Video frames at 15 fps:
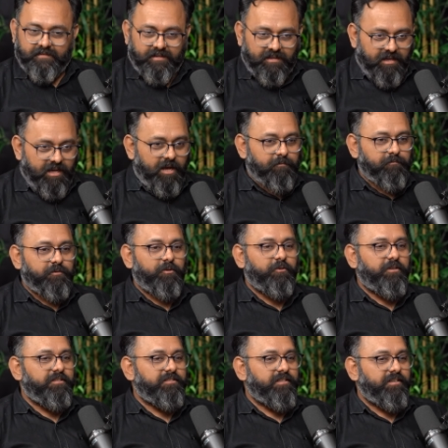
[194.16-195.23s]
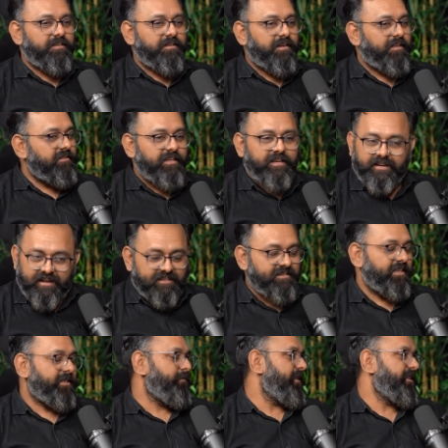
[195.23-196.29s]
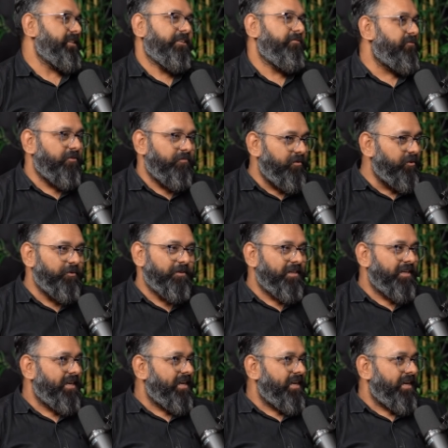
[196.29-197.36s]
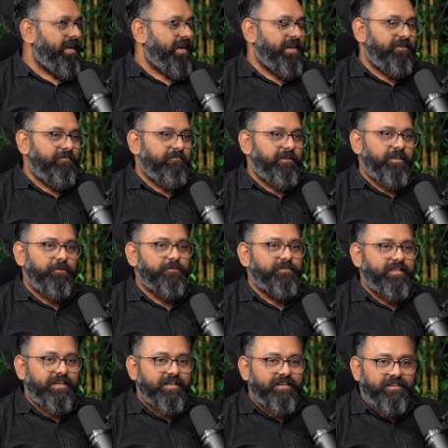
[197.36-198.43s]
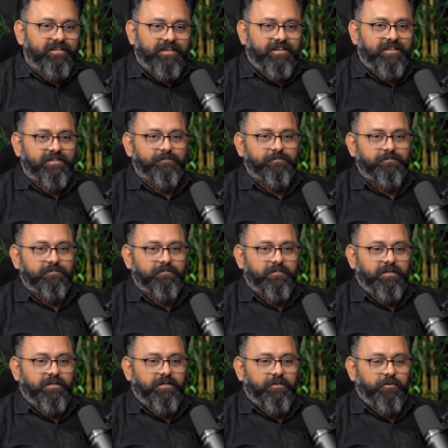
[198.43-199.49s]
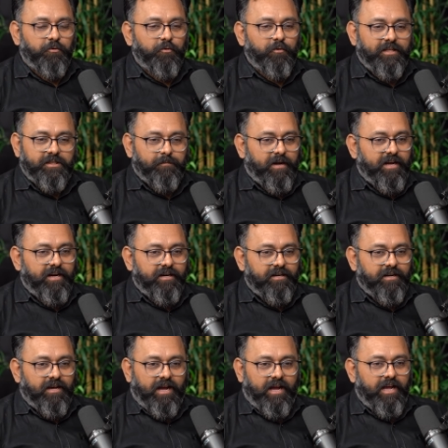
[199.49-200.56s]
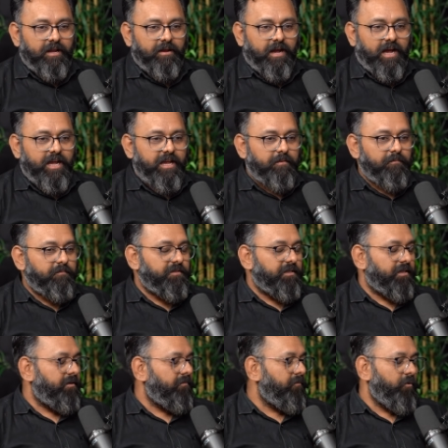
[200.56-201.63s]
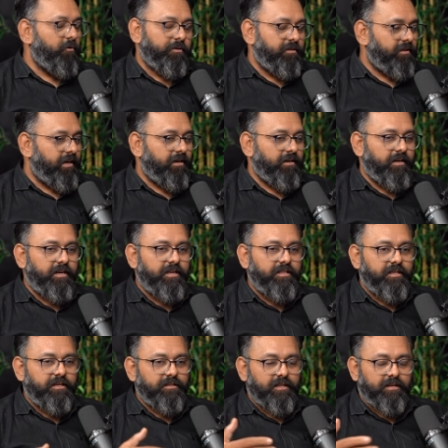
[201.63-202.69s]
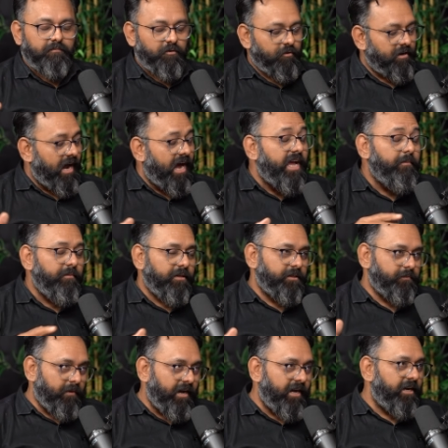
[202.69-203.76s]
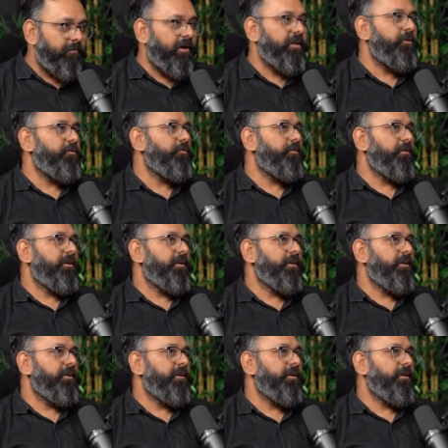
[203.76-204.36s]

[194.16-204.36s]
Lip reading: Absolutely, sir. Nothing less expected from you. And when you said you inspired, I am, sir, more anything than more. I am inspired by you